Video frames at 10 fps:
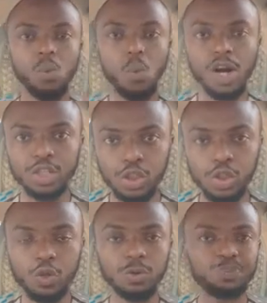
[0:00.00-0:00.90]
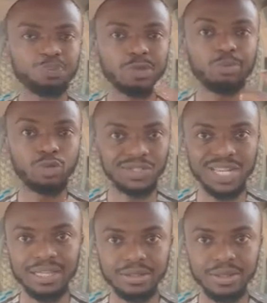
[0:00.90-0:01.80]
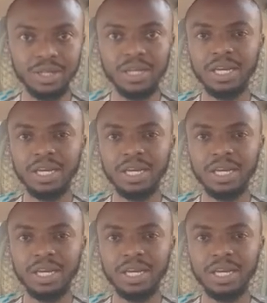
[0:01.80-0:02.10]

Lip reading: watch you present.